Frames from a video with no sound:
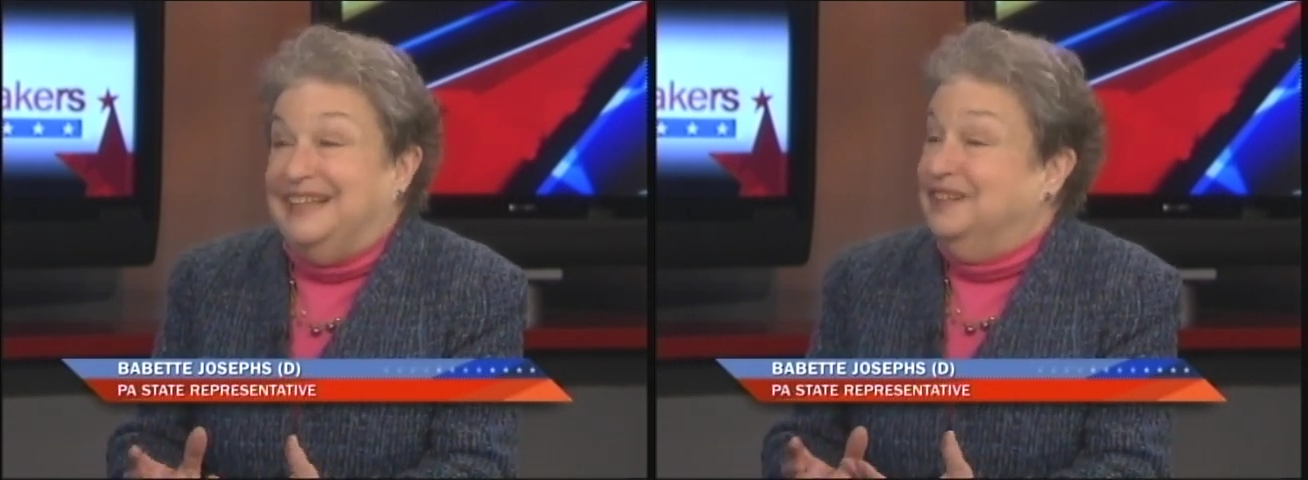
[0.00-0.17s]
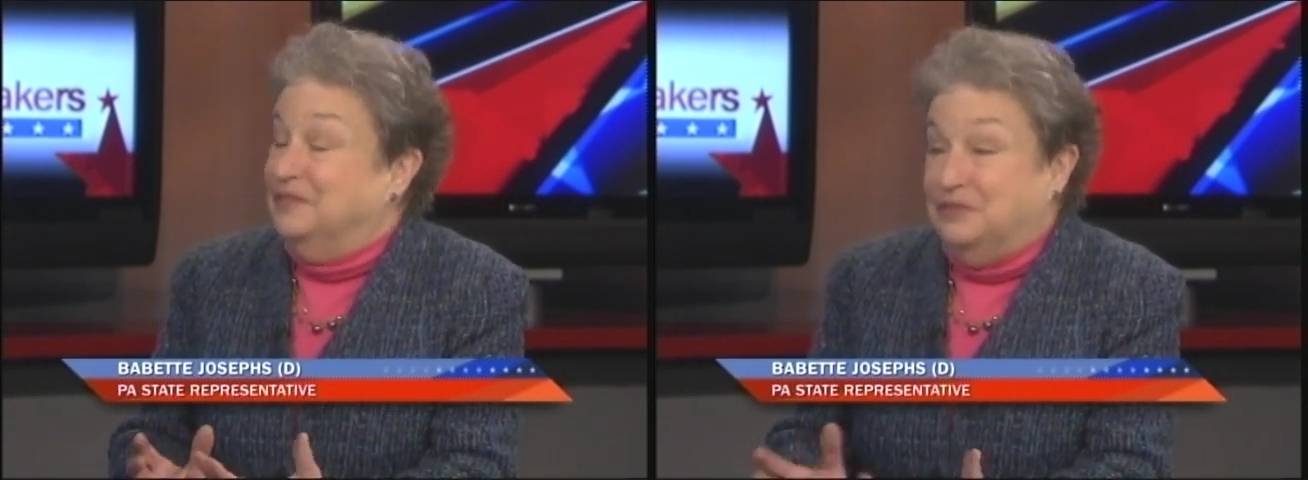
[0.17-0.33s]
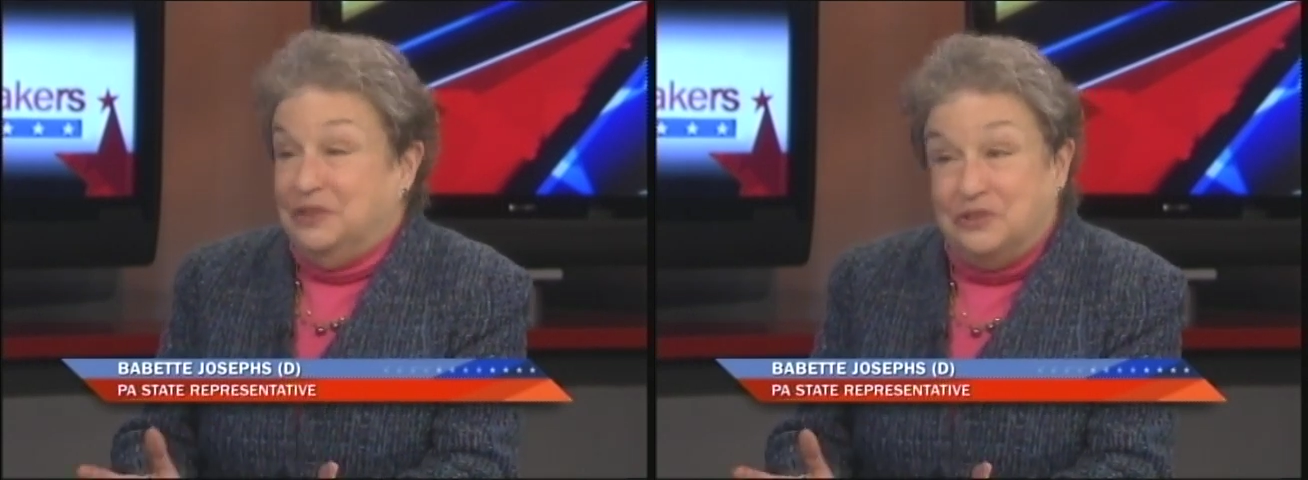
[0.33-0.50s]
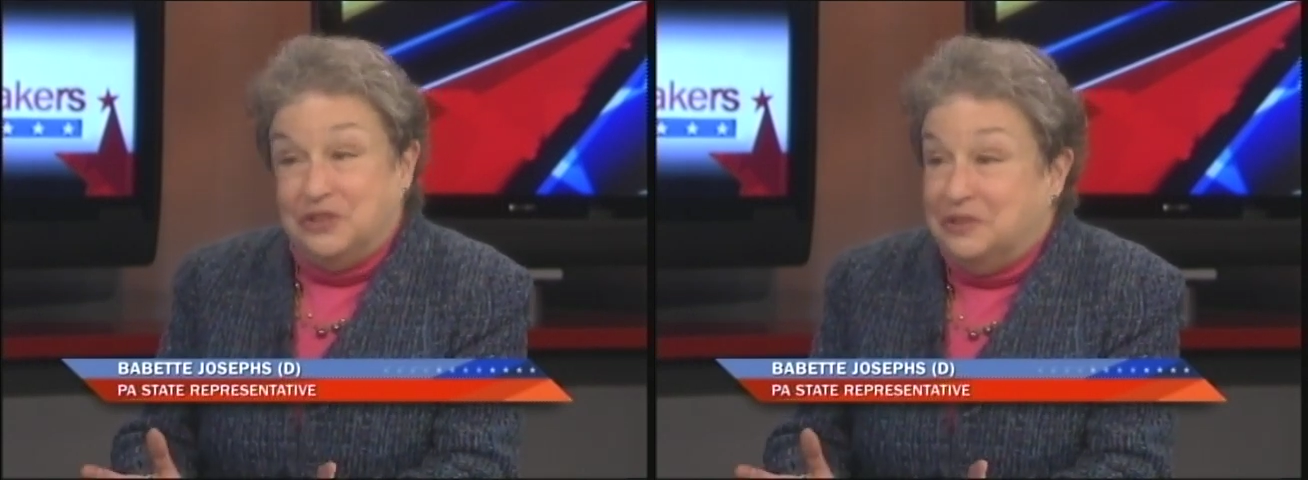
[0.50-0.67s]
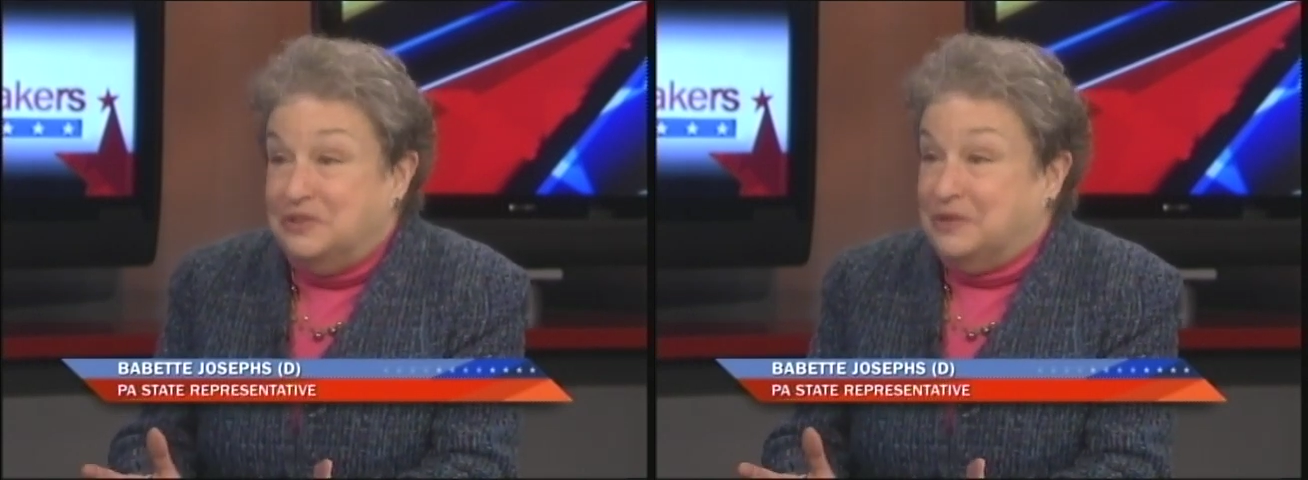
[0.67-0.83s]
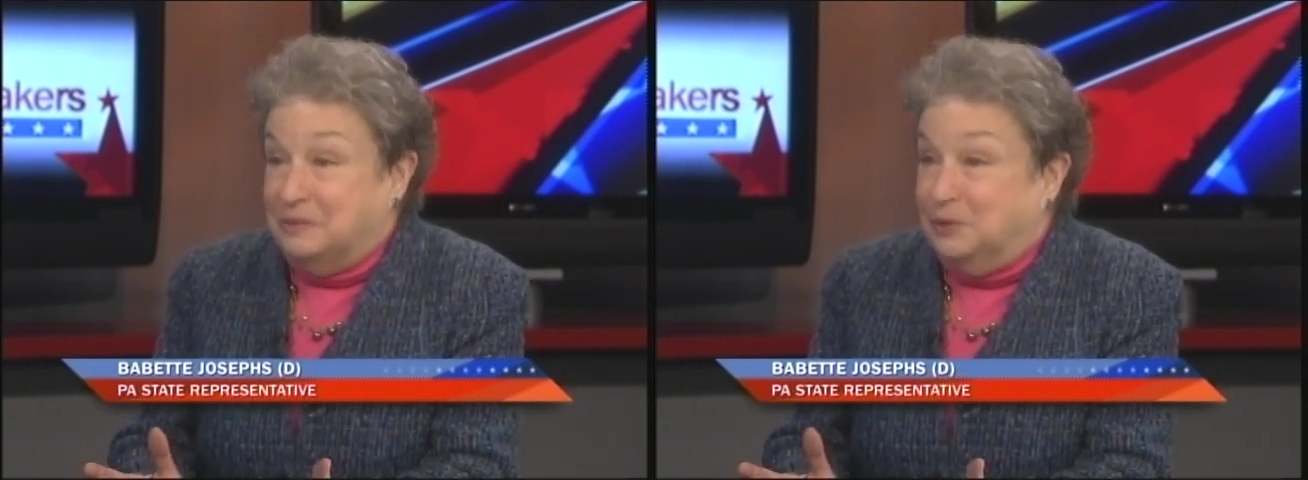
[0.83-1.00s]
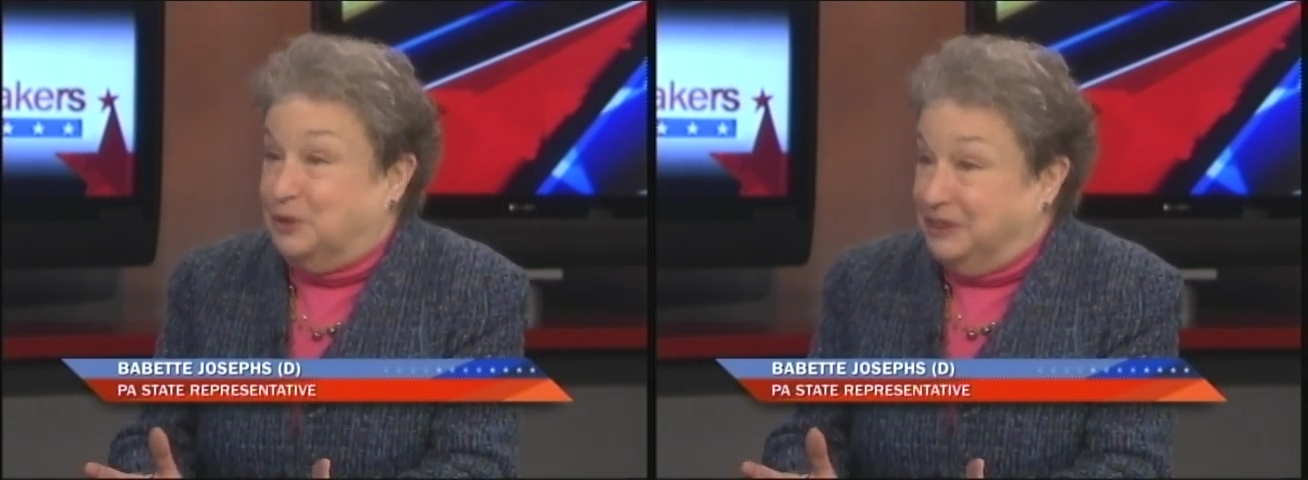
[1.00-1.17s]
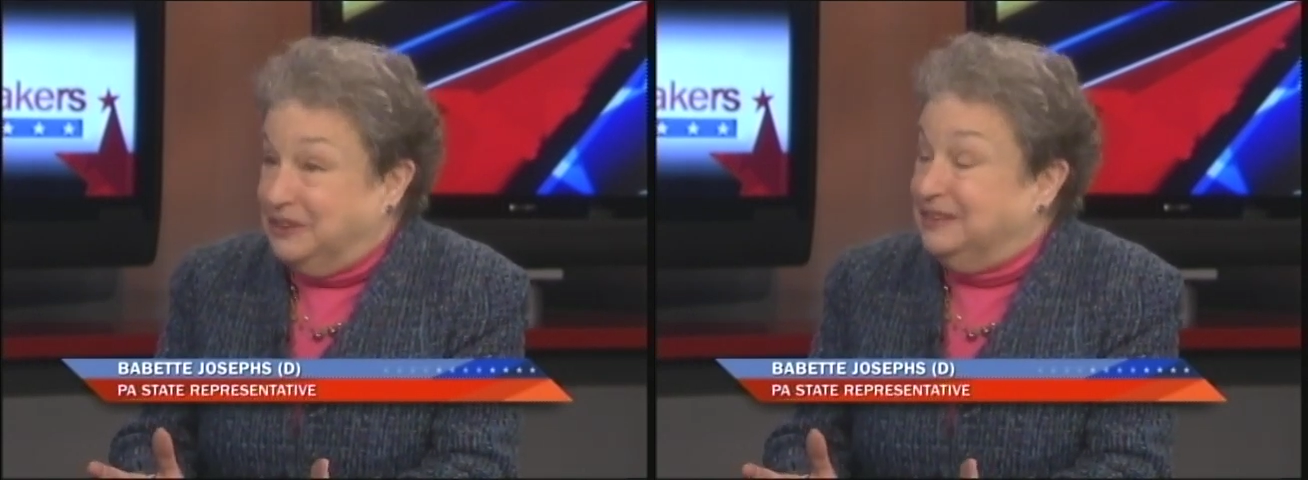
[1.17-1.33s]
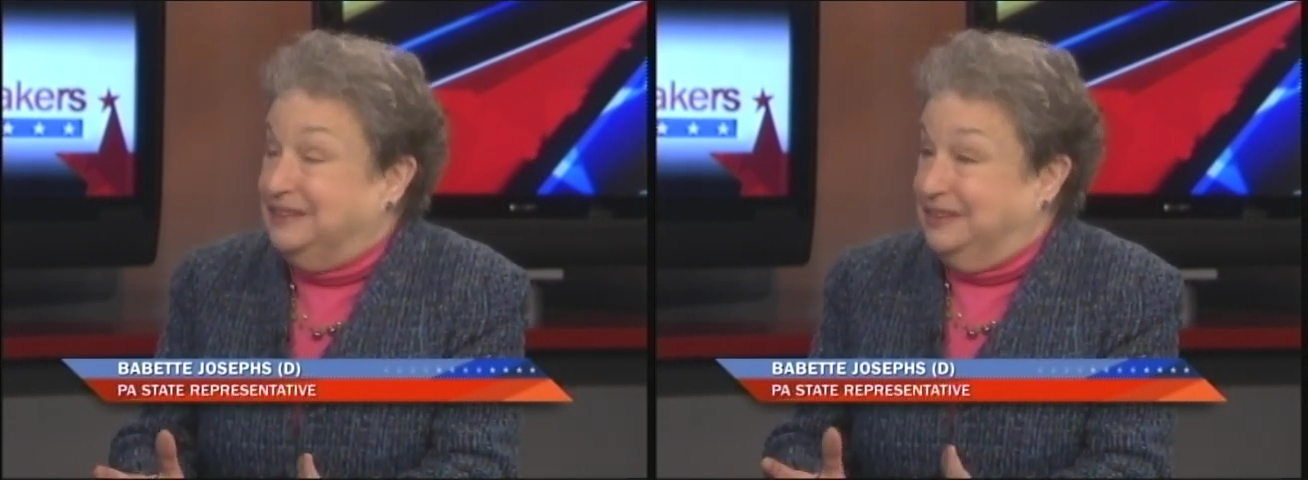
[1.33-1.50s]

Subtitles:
if you choose abortion,